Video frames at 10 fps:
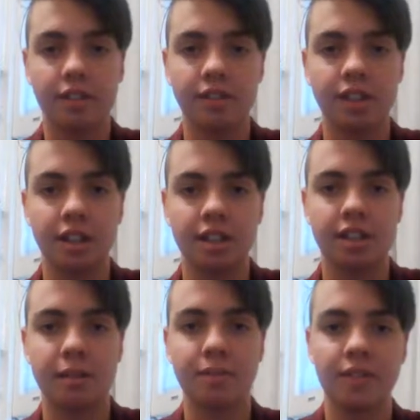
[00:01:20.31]
seen a
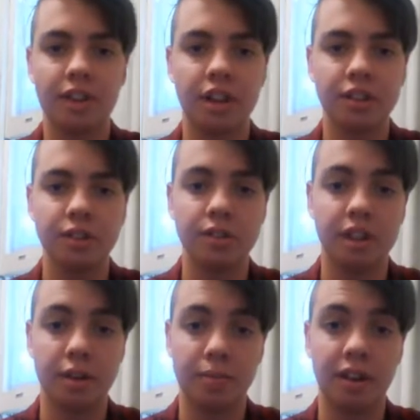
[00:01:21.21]
couple of other guys use,
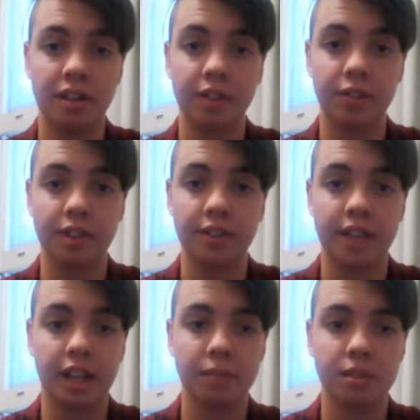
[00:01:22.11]
and apparently it really
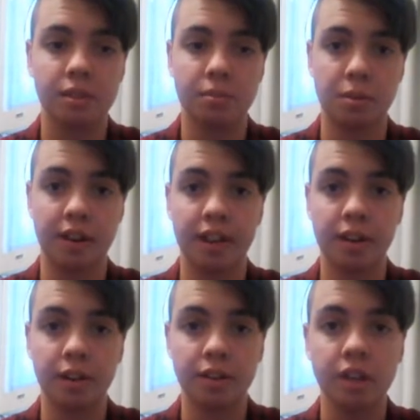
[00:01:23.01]
helps promote hair
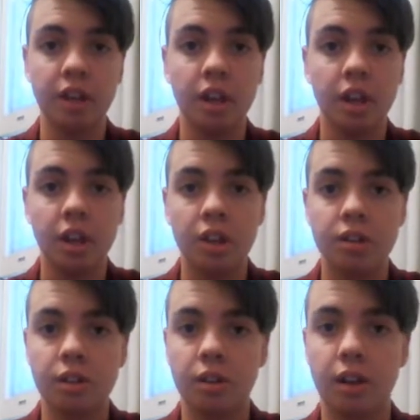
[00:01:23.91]
growth.
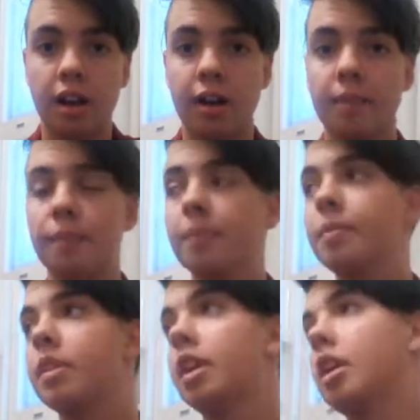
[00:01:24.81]
So
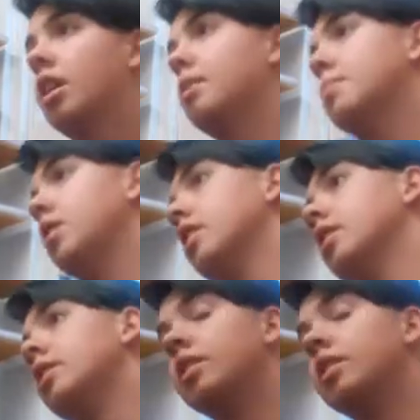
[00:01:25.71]
yeah, I might.